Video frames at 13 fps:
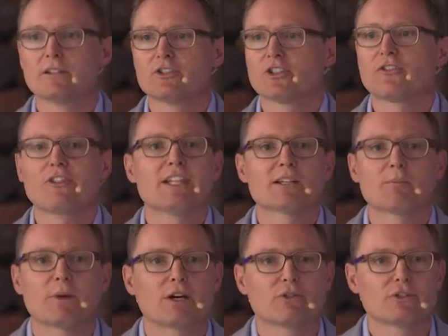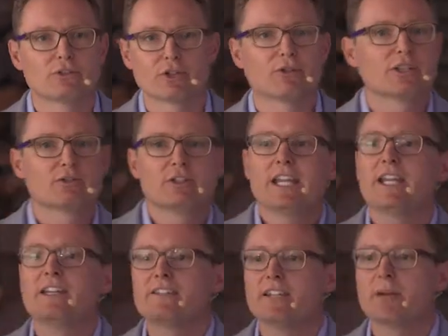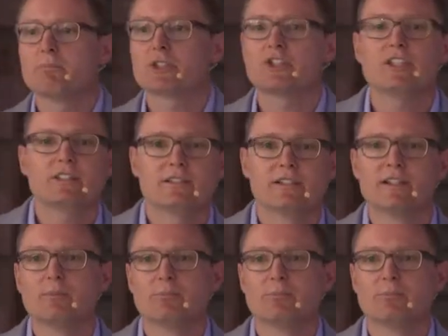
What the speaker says: Just think about you're going to the ATM machine,